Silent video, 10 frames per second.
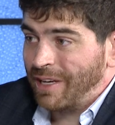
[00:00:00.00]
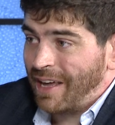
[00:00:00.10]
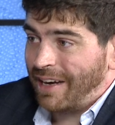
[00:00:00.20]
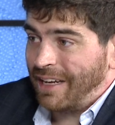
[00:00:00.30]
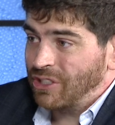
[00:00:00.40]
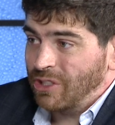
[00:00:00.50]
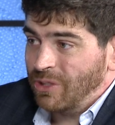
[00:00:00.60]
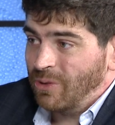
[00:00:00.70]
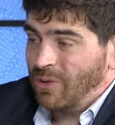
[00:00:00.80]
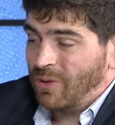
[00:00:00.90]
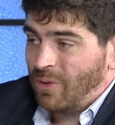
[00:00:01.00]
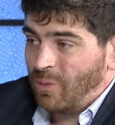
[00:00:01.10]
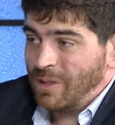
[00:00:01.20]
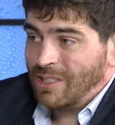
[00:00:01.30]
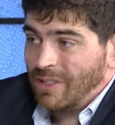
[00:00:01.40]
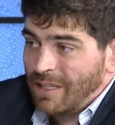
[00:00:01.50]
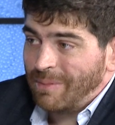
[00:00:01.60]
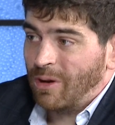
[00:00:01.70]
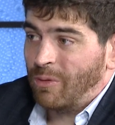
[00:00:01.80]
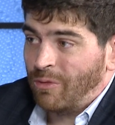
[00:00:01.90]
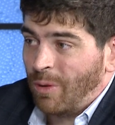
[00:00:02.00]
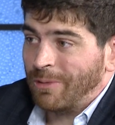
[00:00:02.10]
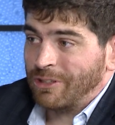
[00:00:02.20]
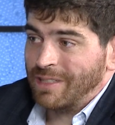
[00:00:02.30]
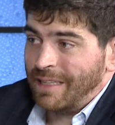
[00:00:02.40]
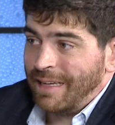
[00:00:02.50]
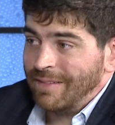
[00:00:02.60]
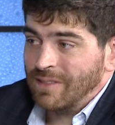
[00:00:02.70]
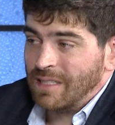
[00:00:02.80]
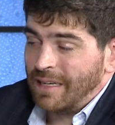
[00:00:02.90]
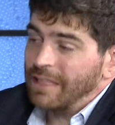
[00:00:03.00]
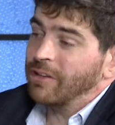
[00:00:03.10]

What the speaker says: on an issue, we still need to be able to roll up our sleeves and either